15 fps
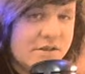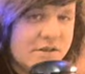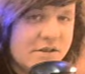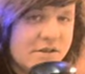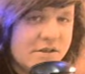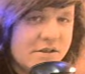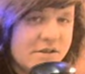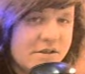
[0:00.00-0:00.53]

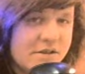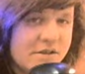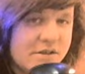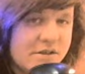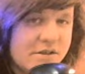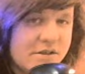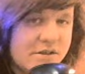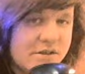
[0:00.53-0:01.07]

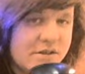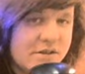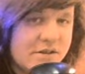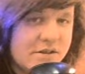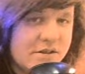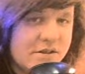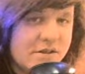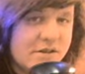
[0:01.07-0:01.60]

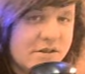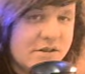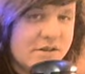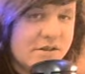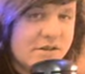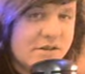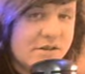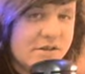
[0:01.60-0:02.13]

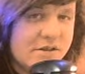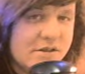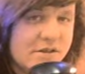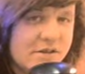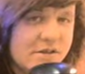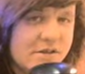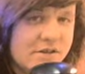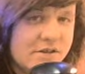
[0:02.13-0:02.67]

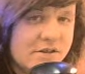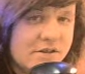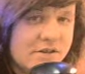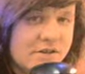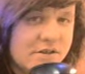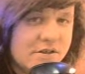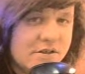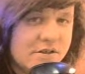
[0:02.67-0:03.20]

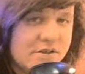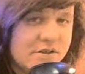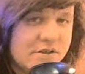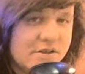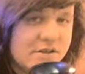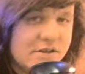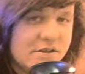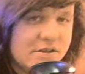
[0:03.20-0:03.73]

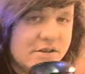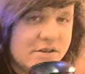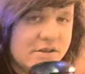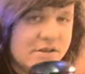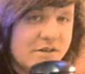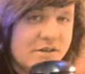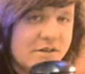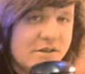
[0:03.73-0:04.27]

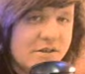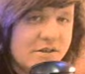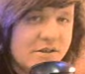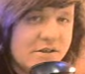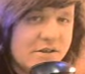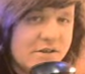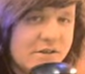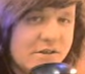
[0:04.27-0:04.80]

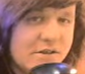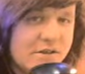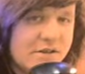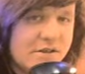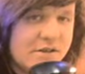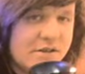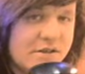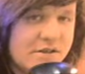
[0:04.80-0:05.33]

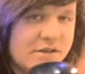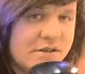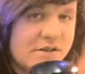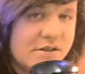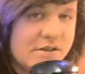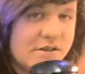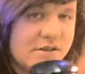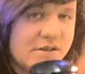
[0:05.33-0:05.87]

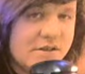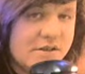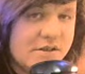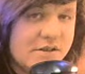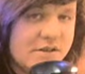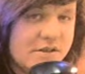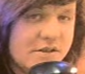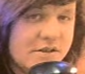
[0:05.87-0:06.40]

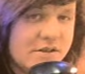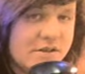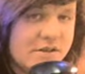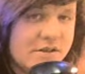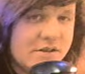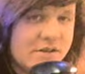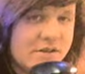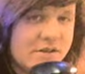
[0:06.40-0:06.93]

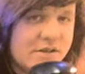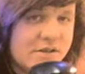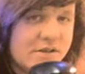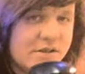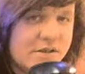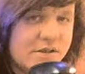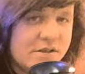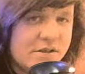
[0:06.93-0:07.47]

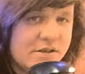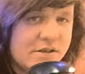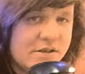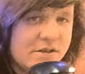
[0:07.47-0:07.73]
(silent)